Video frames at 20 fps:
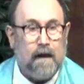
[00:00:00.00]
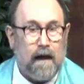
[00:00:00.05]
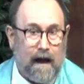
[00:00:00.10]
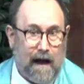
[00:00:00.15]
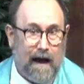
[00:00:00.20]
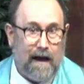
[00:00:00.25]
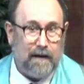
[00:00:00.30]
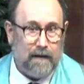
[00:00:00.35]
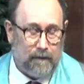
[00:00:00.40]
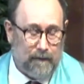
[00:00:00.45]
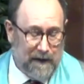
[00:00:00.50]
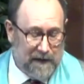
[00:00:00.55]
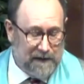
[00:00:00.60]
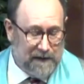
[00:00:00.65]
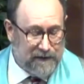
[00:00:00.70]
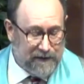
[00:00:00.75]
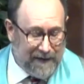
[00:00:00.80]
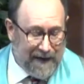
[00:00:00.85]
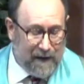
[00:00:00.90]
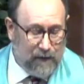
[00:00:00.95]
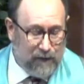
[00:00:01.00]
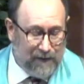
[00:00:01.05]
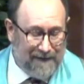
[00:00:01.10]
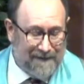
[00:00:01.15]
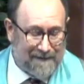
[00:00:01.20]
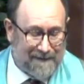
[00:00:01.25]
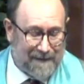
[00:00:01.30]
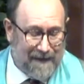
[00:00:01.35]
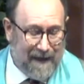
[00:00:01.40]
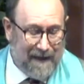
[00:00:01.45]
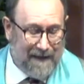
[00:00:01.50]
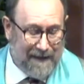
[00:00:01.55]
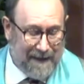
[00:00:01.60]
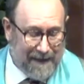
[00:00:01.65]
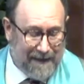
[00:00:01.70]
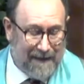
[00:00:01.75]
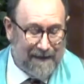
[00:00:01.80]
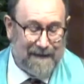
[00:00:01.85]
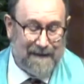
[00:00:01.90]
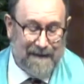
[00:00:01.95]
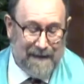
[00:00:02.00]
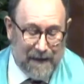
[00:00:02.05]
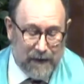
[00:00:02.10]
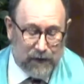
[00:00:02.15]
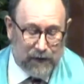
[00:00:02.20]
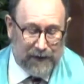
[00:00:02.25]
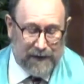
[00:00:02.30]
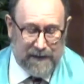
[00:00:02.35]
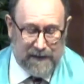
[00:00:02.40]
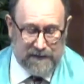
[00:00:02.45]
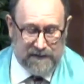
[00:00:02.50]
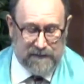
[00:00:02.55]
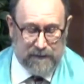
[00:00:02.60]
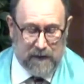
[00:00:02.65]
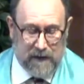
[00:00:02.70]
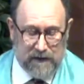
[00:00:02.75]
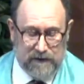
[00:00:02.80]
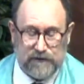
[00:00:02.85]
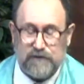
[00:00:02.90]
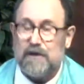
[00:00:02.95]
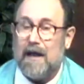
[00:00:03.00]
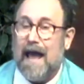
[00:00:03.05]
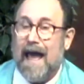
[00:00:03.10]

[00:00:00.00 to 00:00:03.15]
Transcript: I imagine that one is needed nearly as much